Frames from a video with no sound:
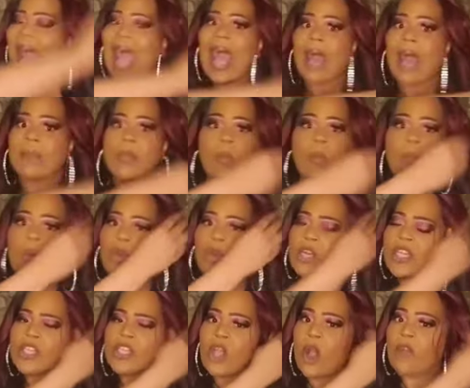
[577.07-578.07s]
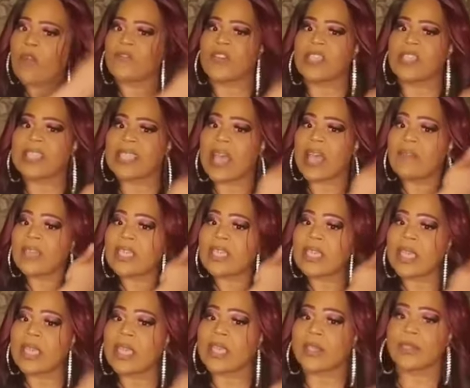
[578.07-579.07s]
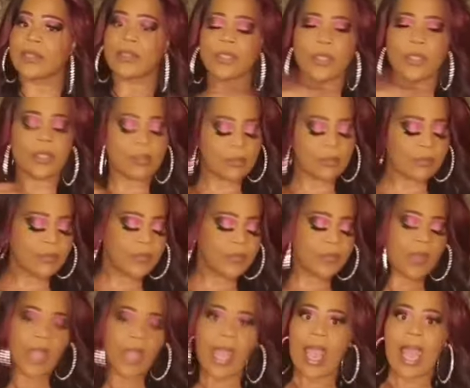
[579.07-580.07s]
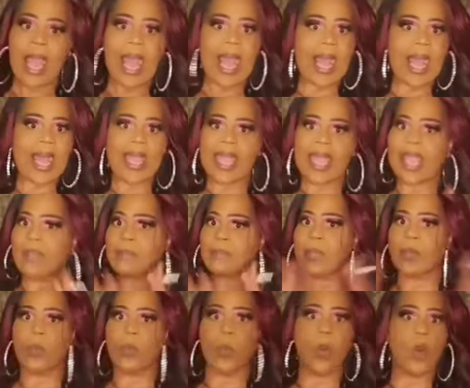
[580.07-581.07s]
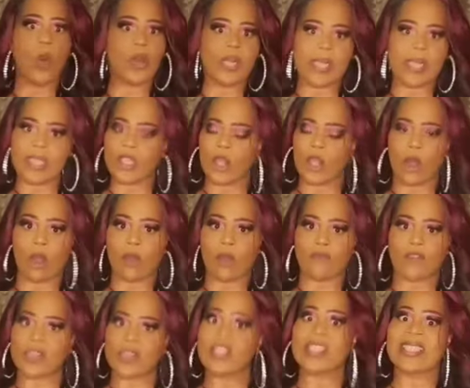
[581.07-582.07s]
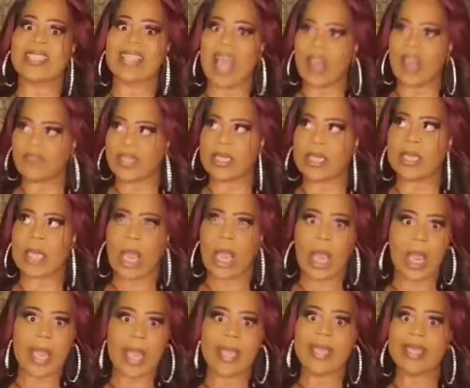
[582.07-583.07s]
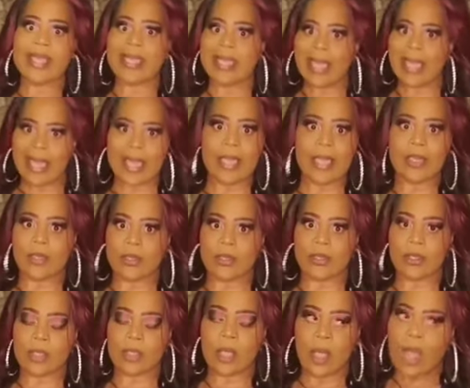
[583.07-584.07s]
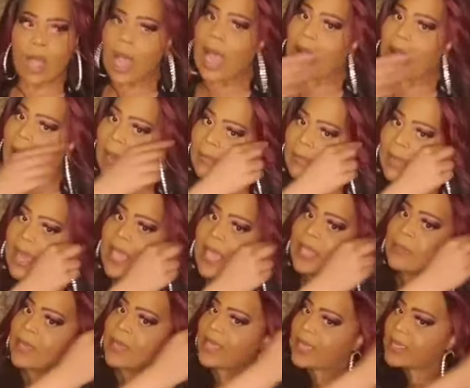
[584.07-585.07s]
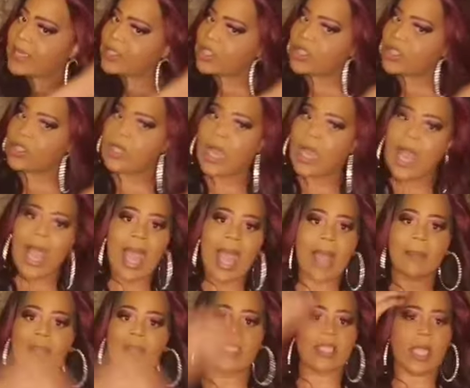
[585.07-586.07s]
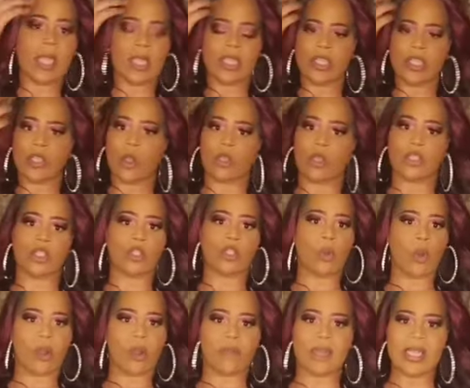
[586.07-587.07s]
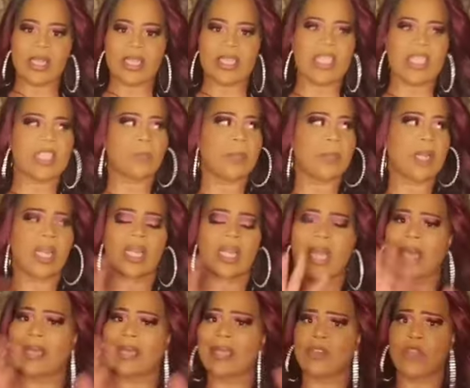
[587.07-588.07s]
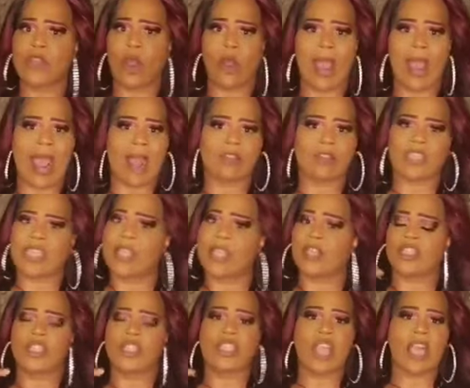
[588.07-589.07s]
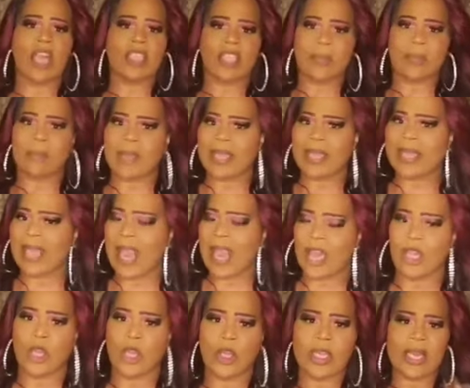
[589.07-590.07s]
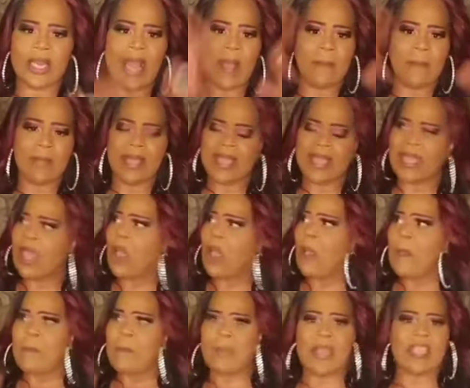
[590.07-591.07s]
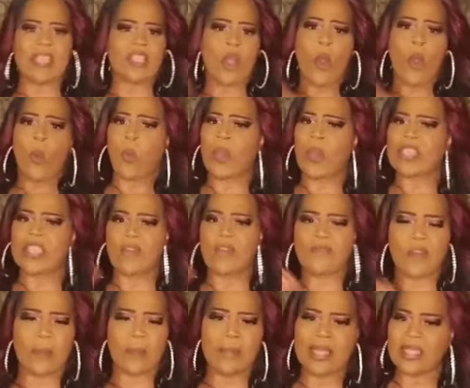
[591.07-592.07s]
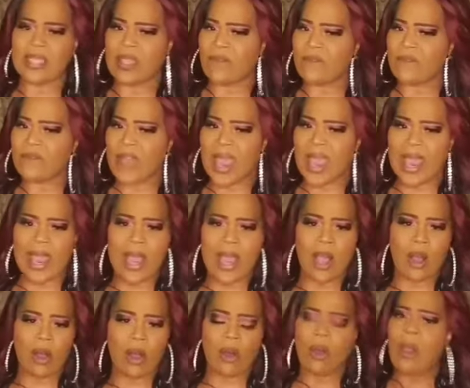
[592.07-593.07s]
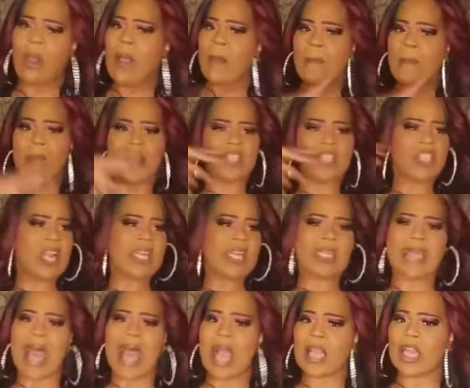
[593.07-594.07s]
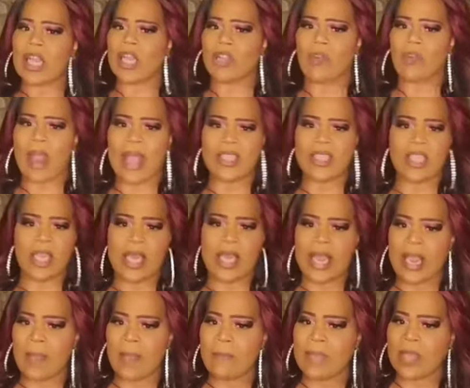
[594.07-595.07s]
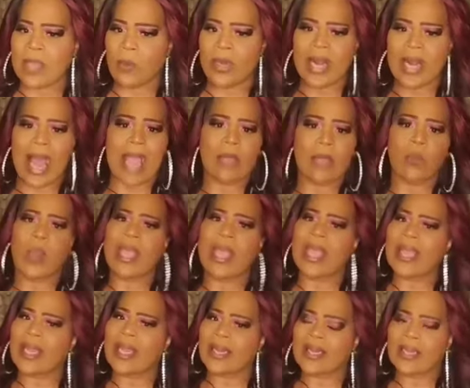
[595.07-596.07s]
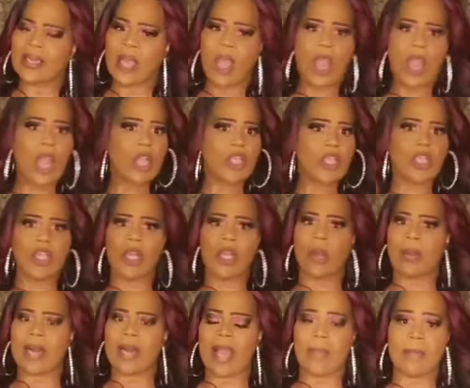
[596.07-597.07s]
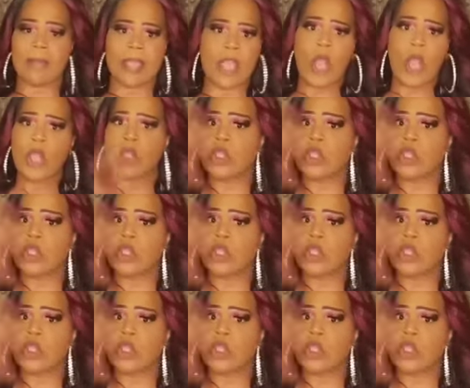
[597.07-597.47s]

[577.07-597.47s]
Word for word: I've been warning y'all for seven years. I have been warning y'all for seven years. I'm like, bitch, I've been telling y'all stories. It's been a lot of y'all out there judging me and looking at me, bitch, wishing for me to fail, bitch, not congratulating me when I win. You know what I mean?